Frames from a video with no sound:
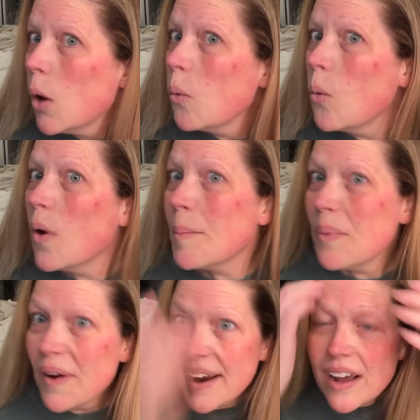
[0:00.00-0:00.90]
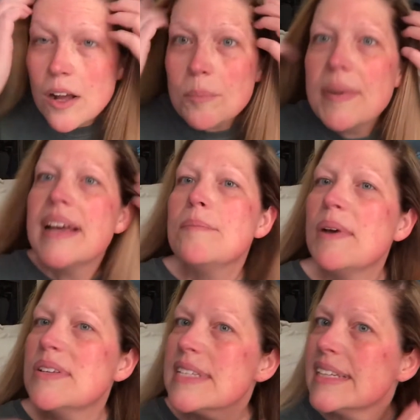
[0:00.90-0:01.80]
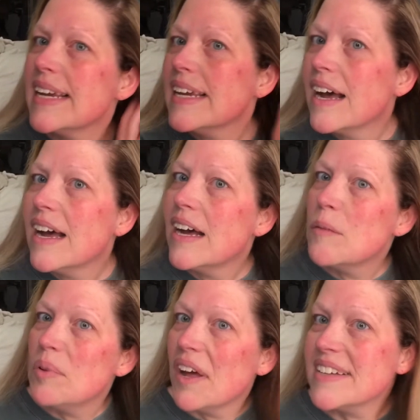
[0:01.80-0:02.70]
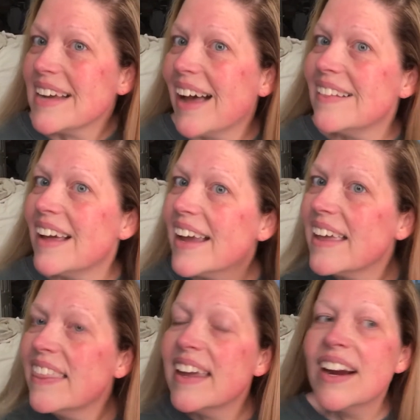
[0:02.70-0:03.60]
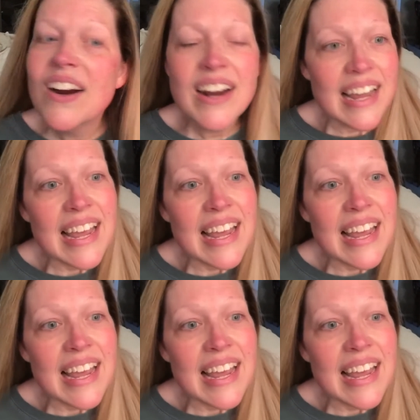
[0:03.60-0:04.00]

warm brown, but mostly blonde highlight in there.